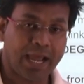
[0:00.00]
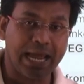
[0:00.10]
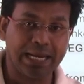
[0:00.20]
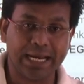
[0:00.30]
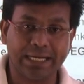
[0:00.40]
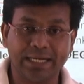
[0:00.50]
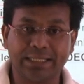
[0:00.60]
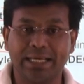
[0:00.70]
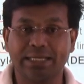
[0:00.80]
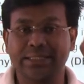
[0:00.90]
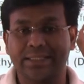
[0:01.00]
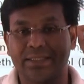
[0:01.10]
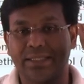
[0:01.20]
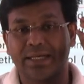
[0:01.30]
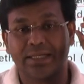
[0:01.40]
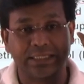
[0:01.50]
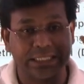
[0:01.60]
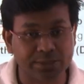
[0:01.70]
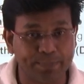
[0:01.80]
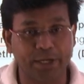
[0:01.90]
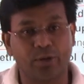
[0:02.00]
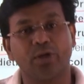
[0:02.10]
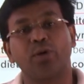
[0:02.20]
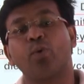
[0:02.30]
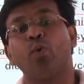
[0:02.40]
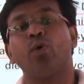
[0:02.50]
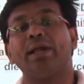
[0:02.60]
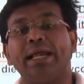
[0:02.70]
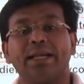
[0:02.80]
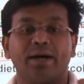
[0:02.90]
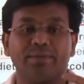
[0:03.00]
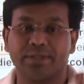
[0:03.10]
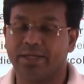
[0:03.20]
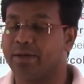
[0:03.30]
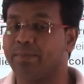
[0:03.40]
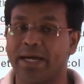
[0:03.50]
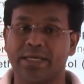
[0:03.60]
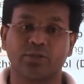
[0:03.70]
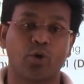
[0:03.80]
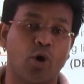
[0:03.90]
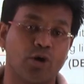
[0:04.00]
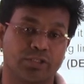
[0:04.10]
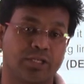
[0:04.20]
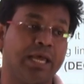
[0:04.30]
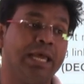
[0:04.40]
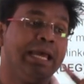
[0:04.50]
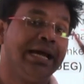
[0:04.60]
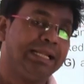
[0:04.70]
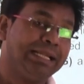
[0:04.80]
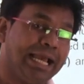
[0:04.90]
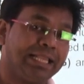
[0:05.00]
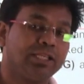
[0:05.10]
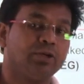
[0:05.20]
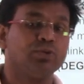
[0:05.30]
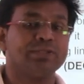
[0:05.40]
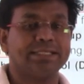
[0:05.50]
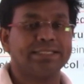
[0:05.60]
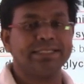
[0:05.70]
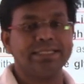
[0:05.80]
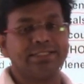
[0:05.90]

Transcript: highlighted that this particular cold and cough syrup has caused death to 66